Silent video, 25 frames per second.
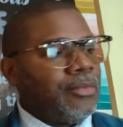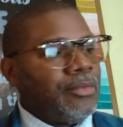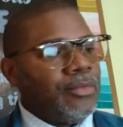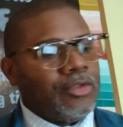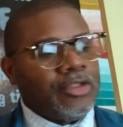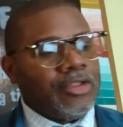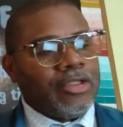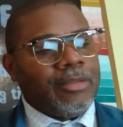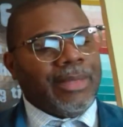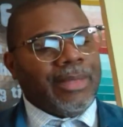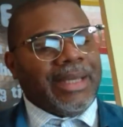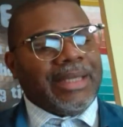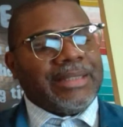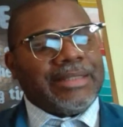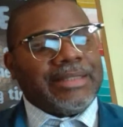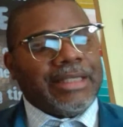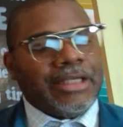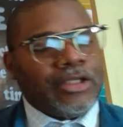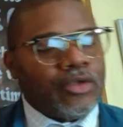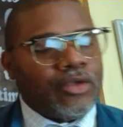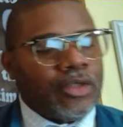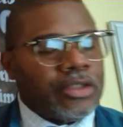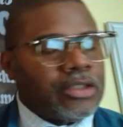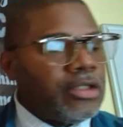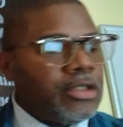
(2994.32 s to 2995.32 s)
Somebody say,
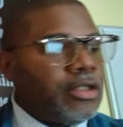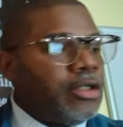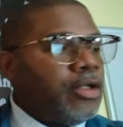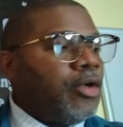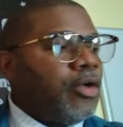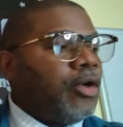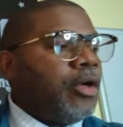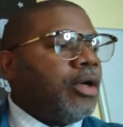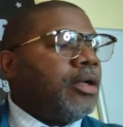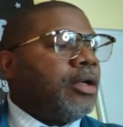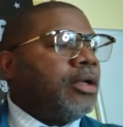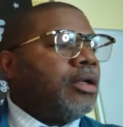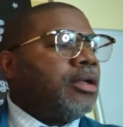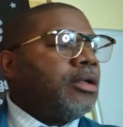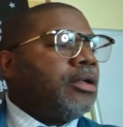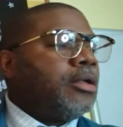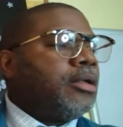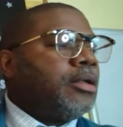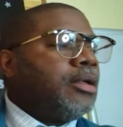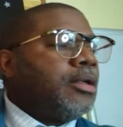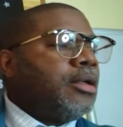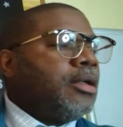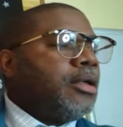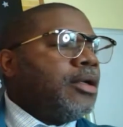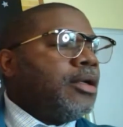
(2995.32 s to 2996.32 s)
trust in the Lord.
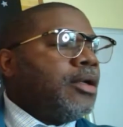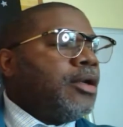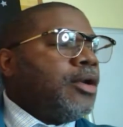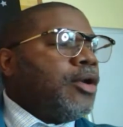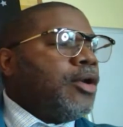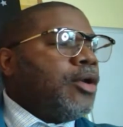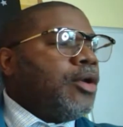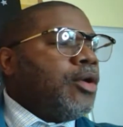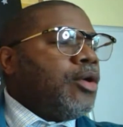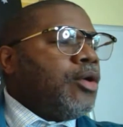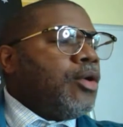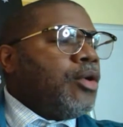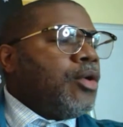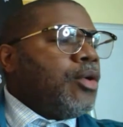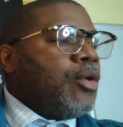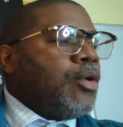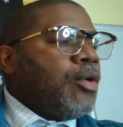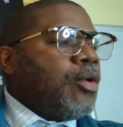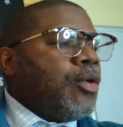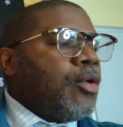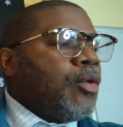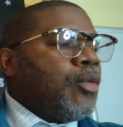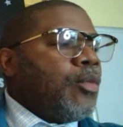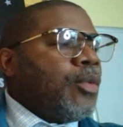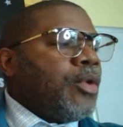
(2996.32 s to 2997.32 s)

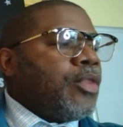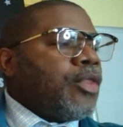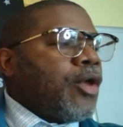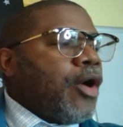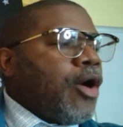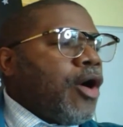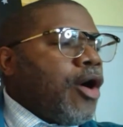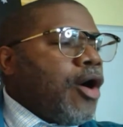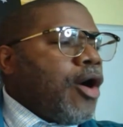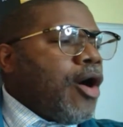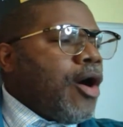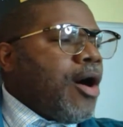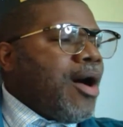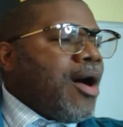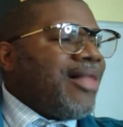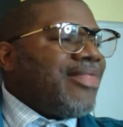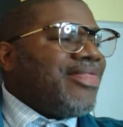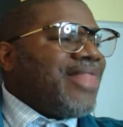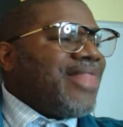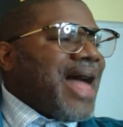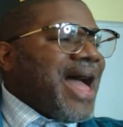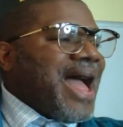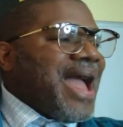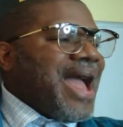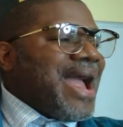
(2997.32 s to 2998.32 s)
With all
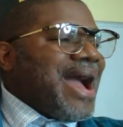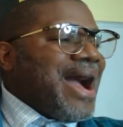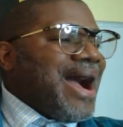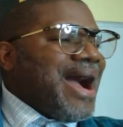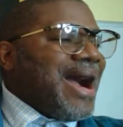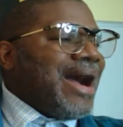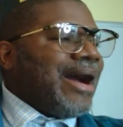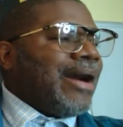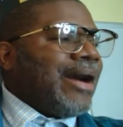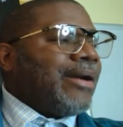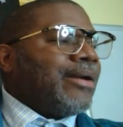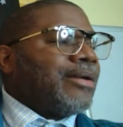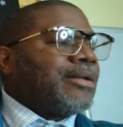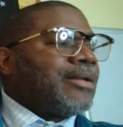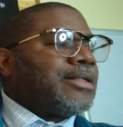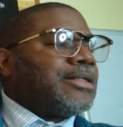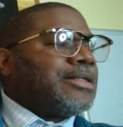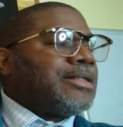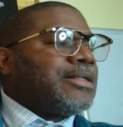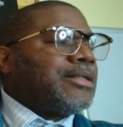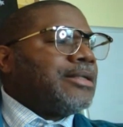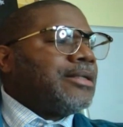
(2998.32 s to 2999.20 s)
thy heart